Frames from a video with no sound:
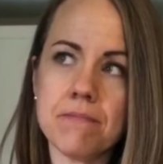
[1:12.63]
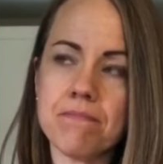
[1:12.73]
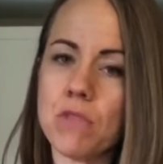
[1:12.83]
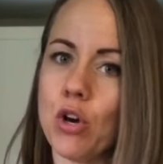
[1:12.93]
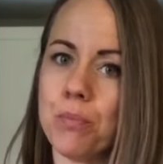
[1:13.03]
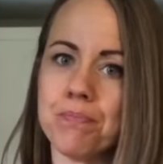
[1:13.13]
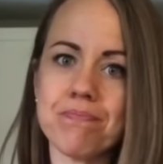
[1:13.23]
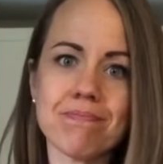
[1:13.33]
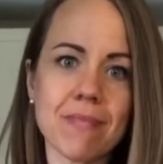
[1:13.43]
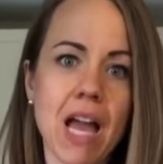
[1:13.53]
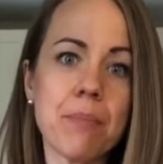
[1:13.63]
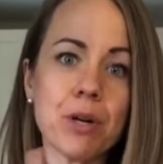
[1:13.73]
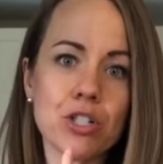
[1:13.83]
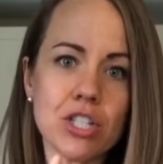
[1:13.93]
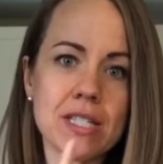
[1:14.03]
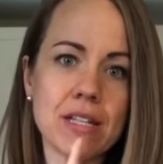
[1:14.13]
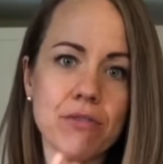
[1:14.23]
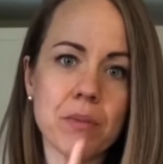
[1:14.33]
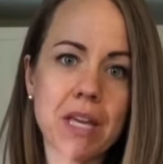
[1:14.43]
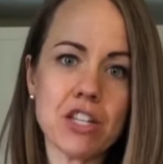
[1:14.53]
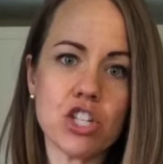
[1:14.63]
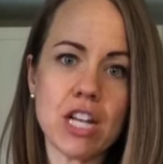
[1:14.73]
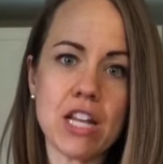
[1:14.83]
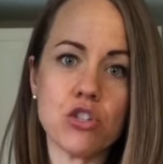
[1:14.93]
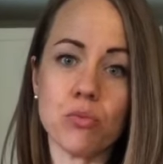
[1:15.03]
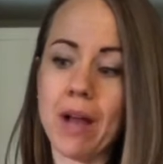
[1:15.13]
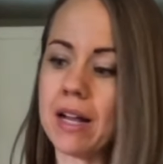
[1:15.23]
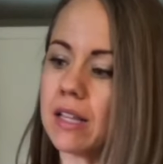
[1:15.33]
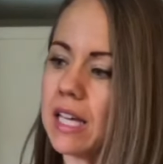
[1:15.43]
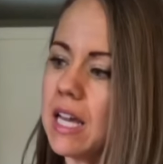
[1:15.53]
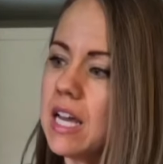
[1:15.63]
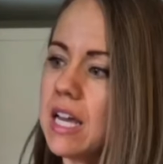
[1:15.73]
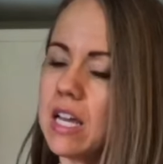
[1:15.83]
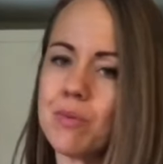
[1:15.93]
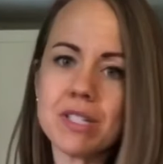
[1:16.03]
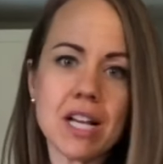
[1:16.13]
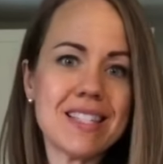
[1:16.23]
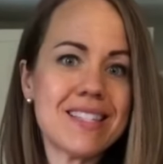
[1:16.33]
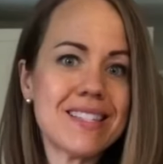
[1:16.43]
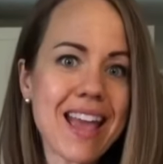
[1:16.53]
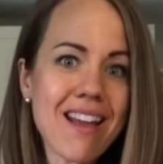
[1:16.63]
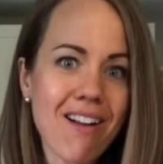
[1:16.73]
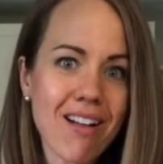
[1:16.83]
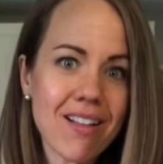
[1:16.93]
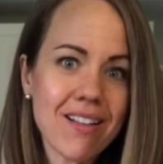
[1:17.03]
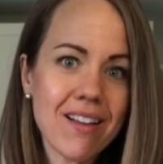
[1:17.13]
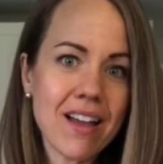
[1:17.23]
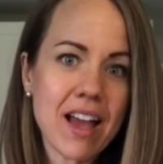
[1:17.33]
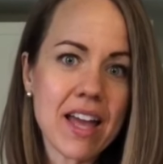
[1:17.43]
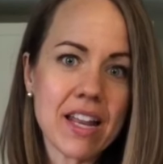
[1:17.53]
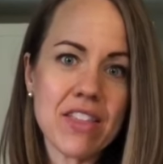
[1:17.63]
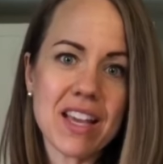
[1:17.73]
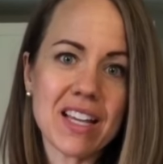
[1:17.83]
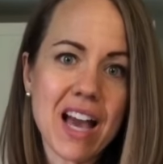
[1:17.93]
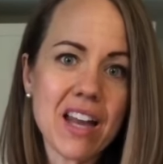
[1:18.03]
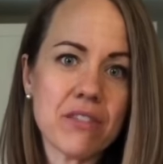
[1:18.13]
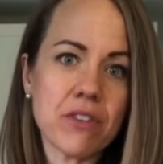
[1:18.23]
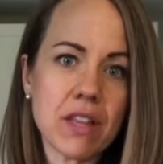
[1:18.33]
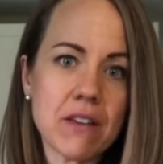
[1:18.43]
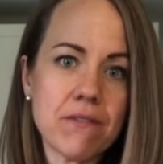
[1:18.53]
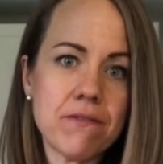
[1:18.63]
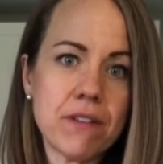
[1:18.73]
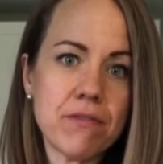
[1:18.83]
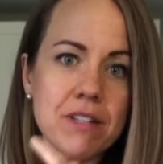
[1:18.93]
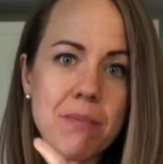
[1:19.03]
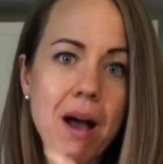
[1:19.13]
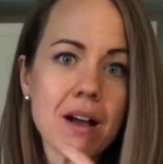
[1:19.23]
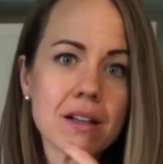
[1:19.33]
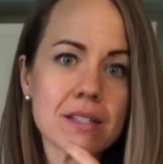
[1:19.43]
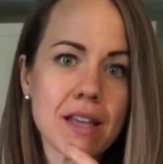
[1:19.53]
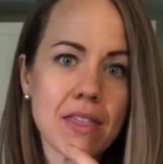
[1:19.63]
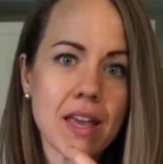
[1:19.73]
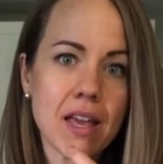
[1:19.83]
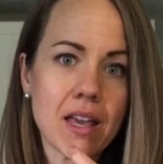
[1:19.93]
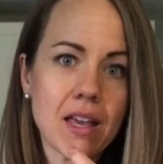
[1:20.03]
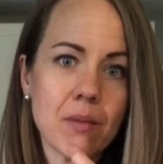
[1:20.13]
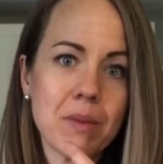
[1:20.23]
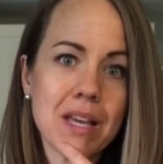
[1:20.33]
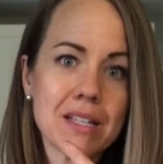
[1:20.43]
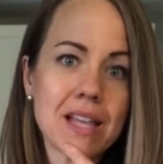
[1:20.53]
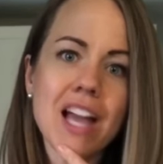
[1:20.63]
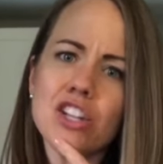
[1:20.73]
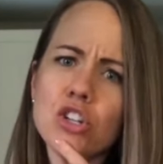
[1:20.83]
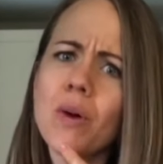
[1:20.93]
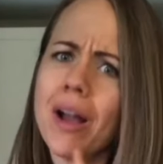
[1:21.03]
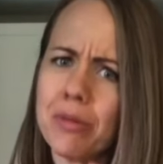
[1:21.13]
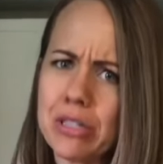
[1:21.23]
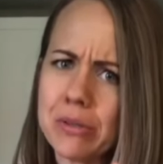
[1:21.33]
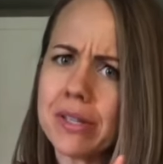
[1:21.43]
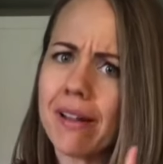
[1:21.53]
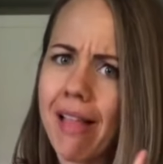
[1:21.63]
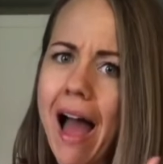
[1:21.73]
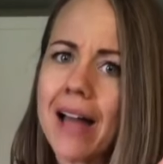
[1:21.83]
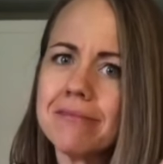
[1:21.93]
No, I purchased it from KitchenAid directly. It was on sale, and I think I got it for like 50 bucks, I think, because I knew I would use it a lot.